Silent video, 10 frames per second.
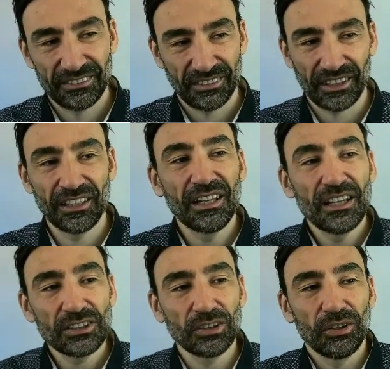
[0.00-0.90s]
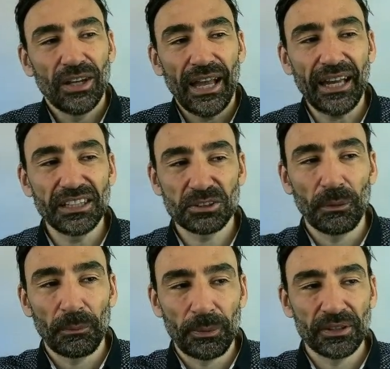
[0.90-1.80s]
Okay, so Alice
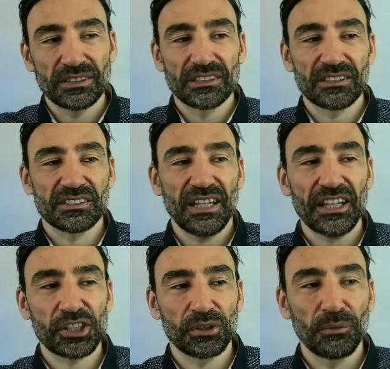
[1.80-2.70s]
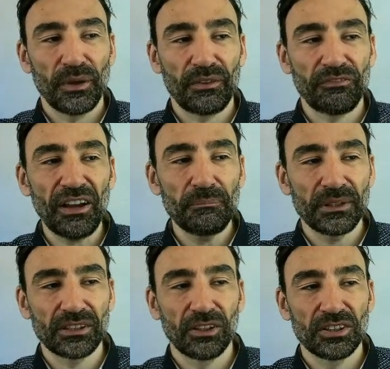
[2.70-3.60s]
prepares this transaction with 5
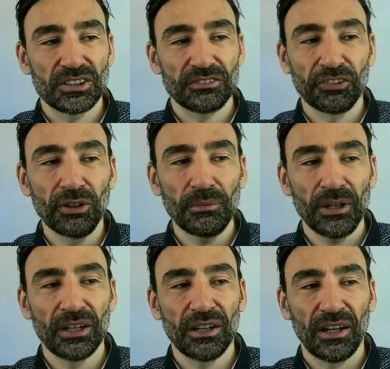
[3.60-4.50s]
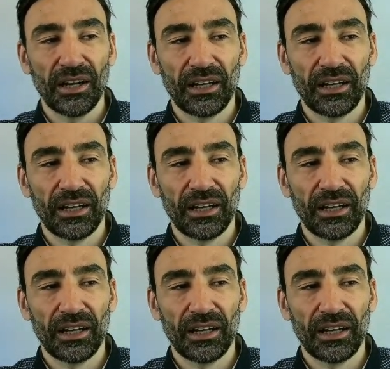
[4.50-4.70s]
Bitcoins from her